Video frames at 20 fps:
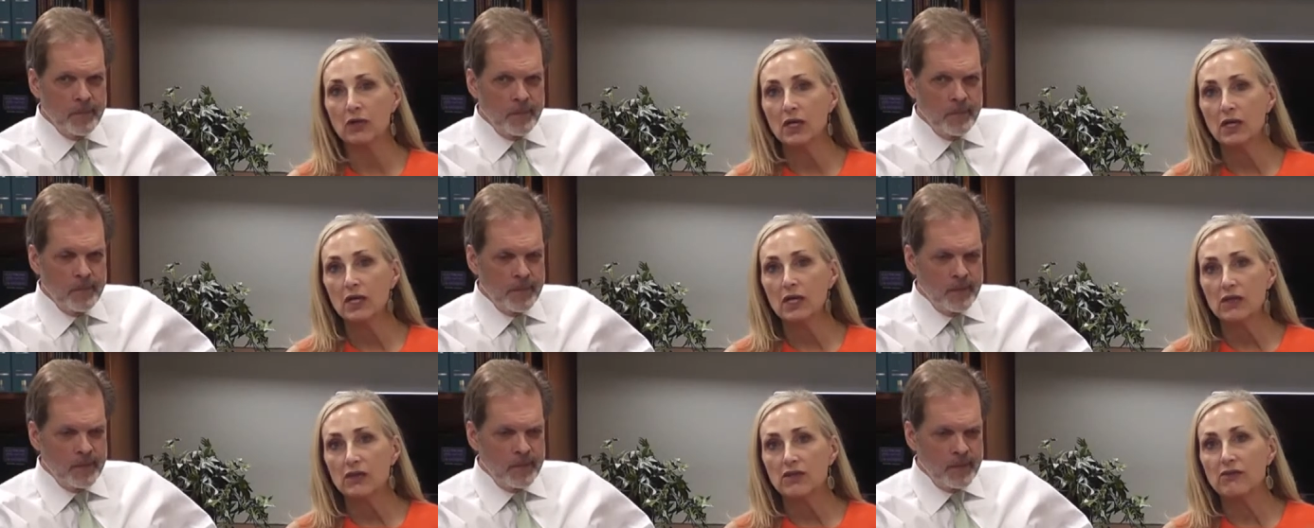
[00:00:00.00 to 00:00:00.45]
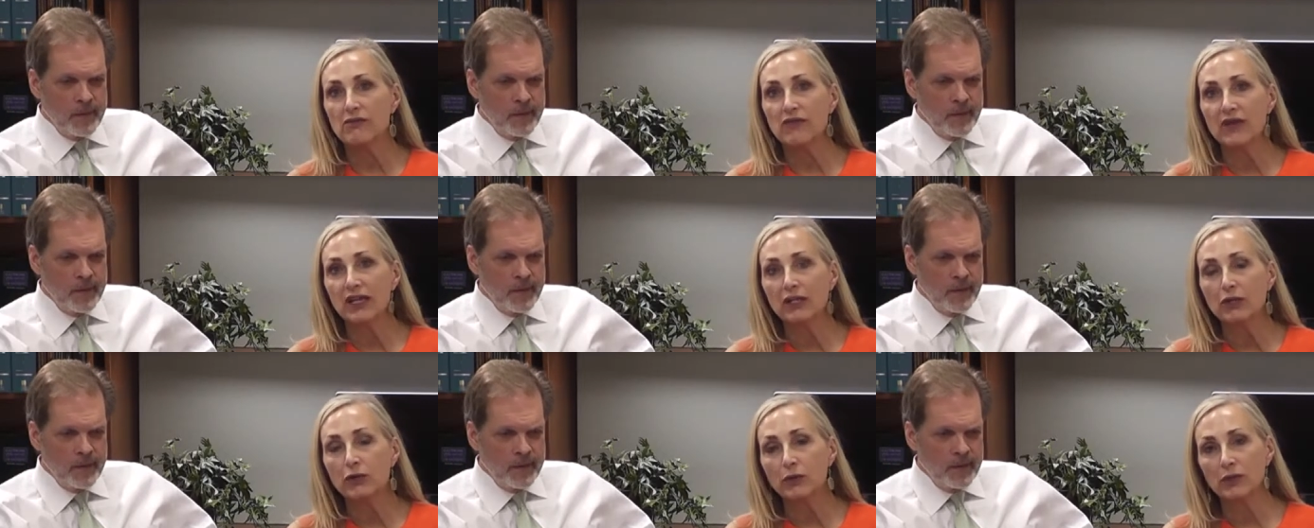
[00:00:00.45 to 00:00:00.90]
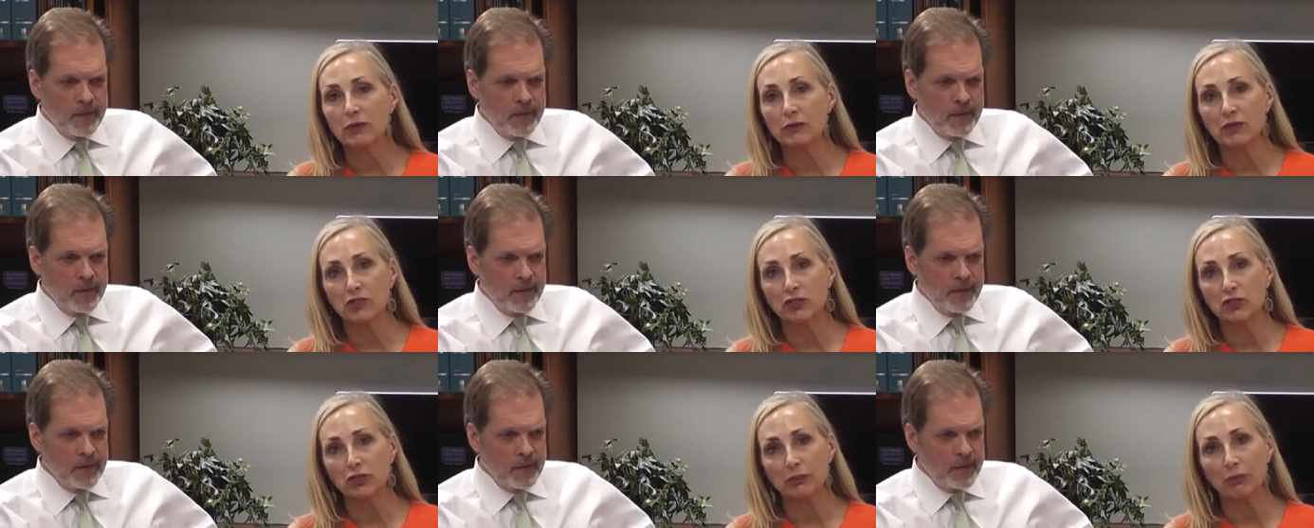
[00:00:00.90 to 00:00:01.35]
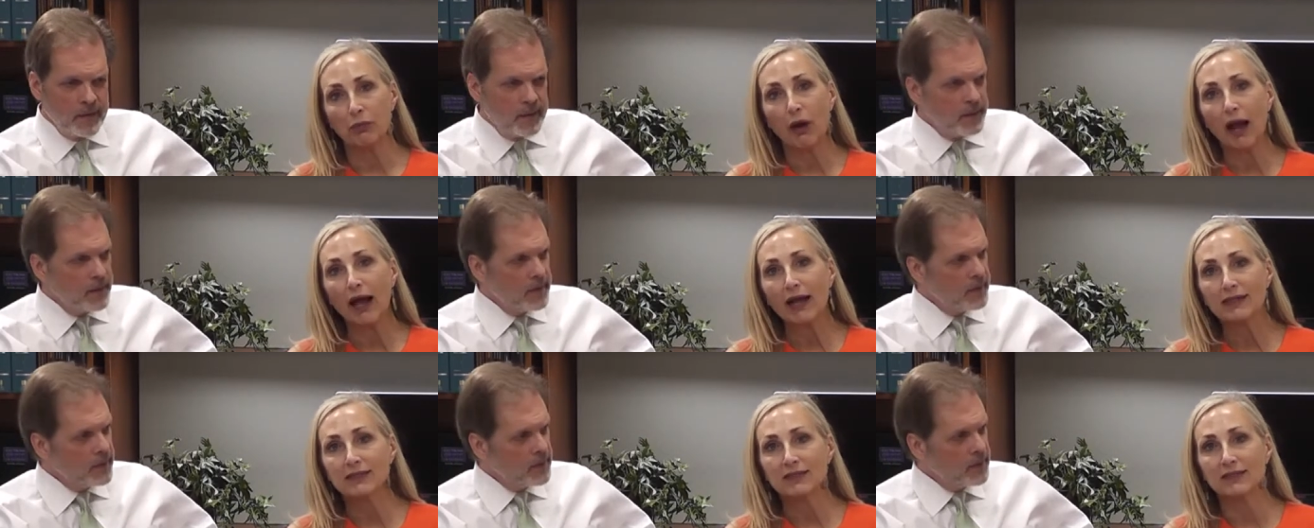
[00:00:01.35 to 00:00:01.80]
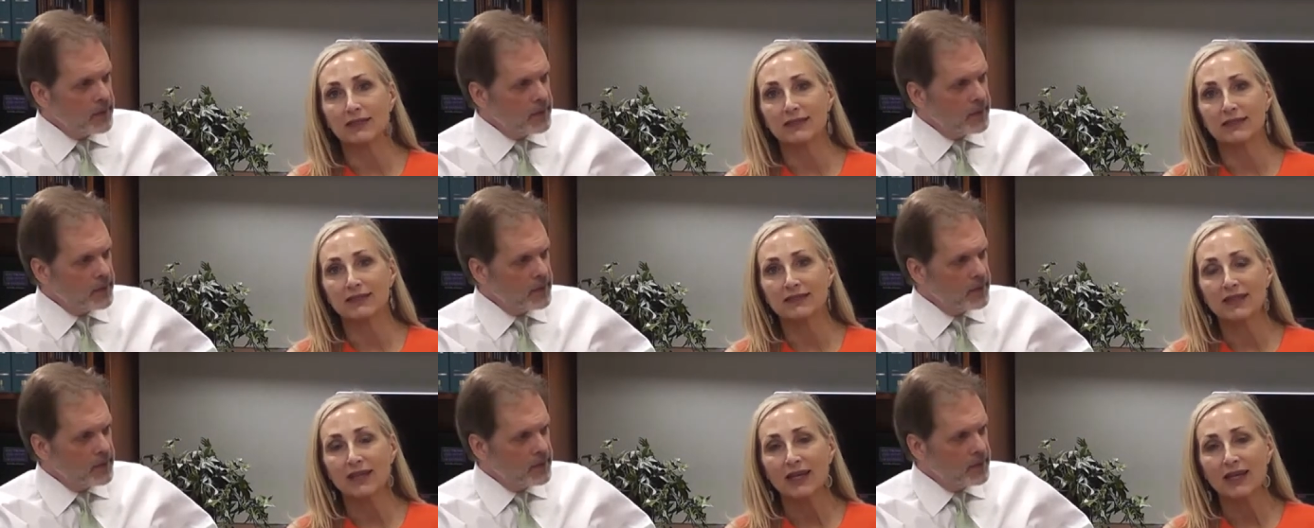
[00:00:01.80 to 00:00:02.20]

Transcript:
Speaker 1: the venue in which you practice,